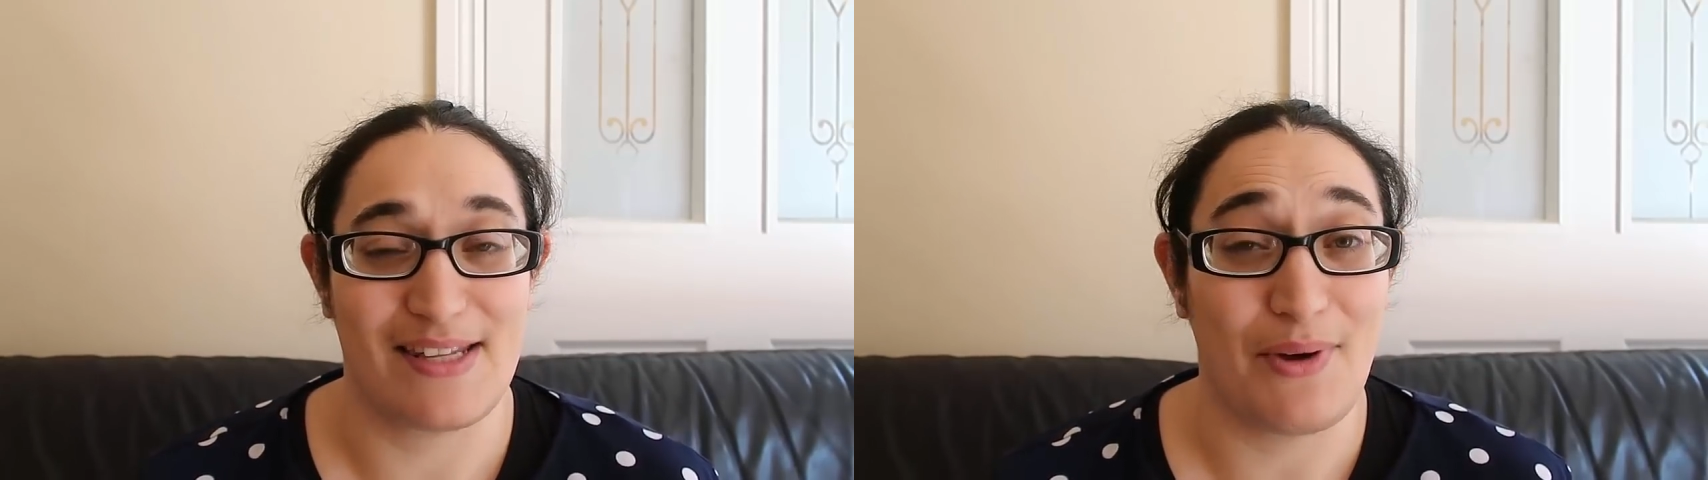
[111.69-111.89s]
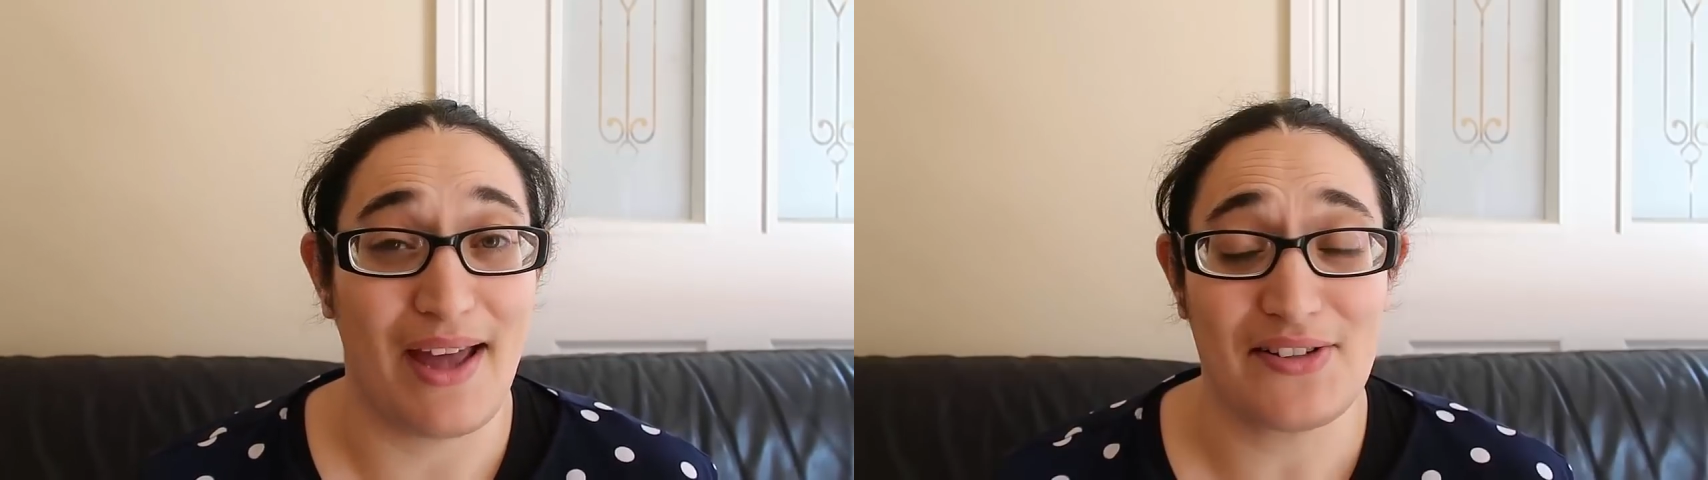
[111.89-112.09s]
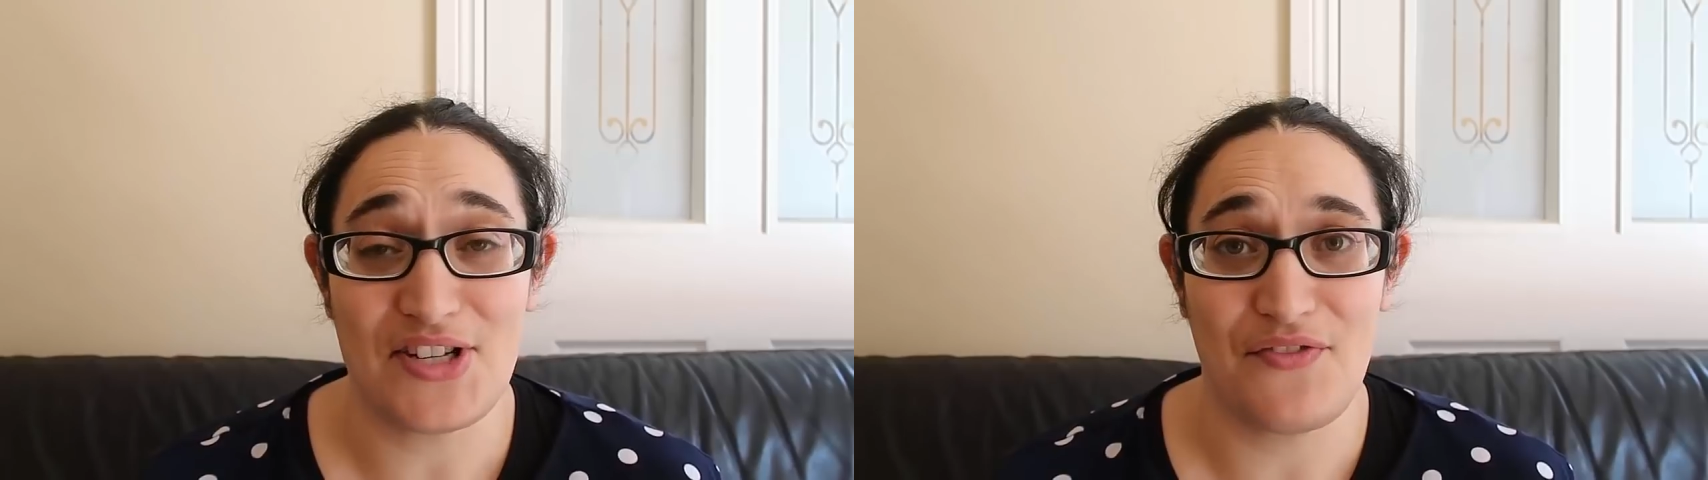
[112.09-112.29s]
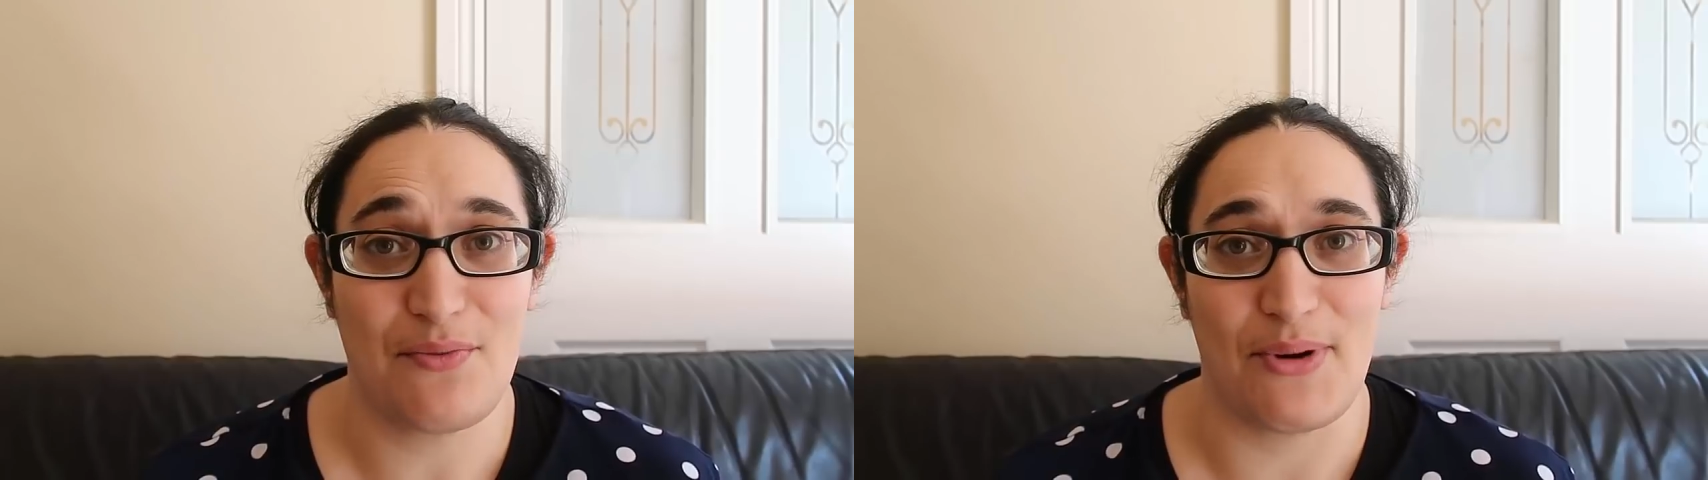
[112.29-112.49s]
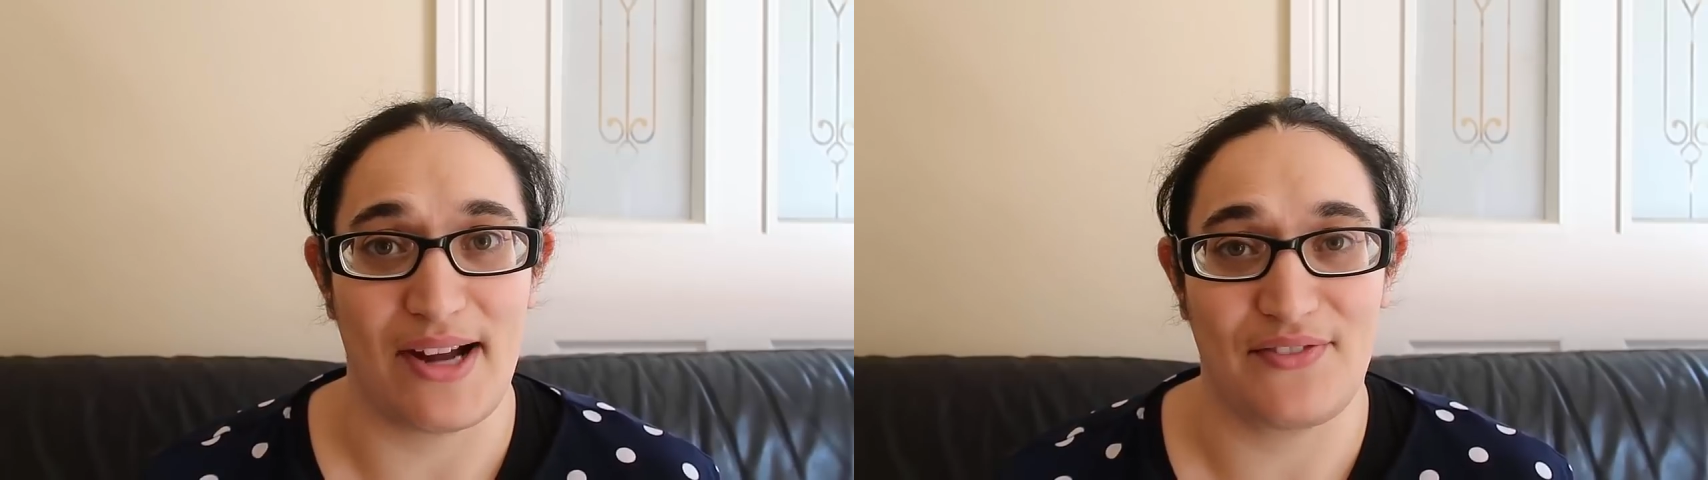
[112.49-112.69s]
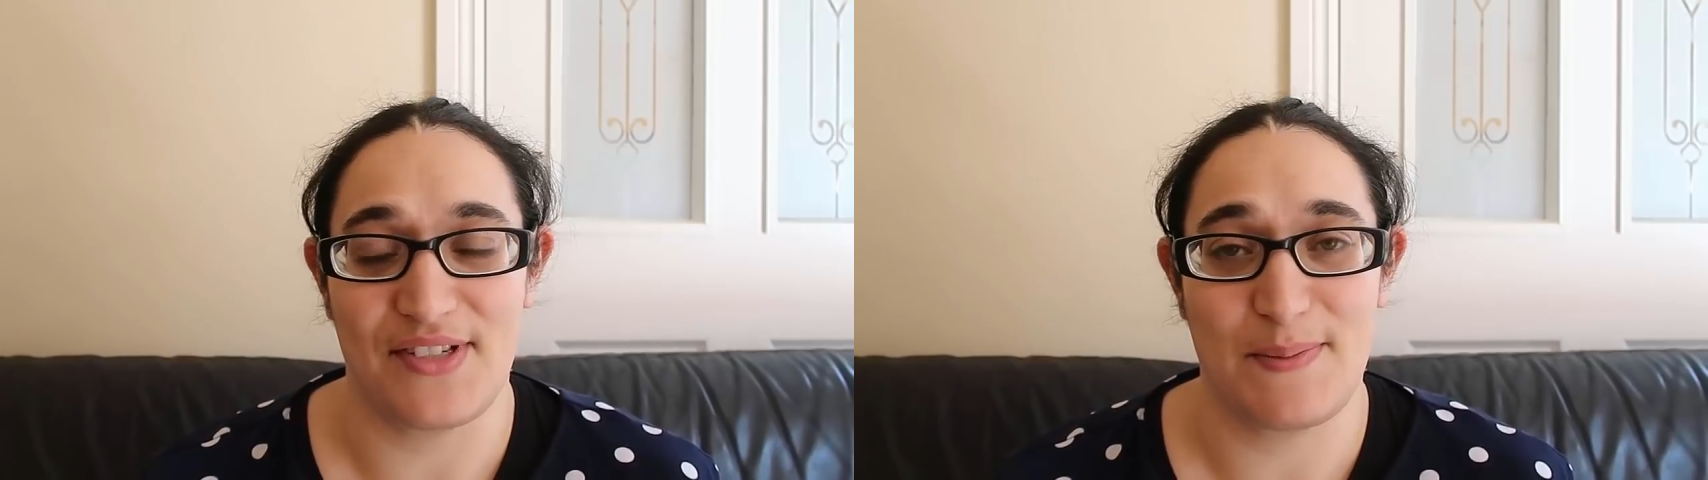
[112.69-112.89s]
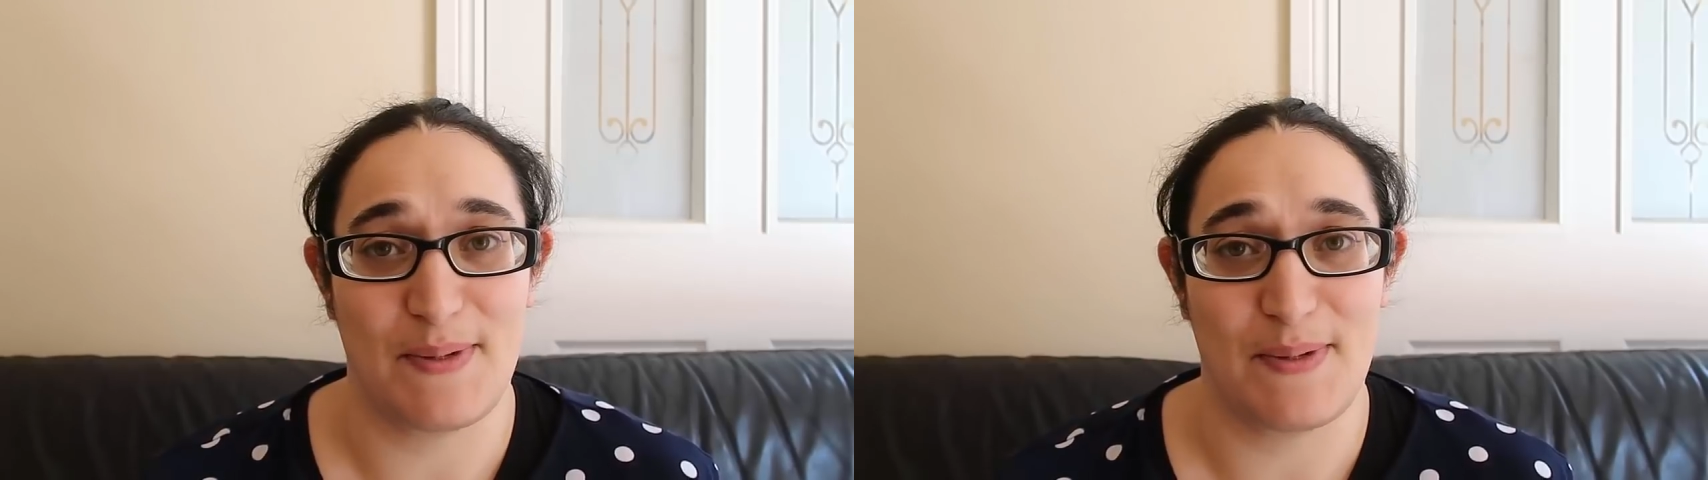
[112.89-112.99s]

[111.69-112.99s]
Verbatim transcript: They were actually for breakfast,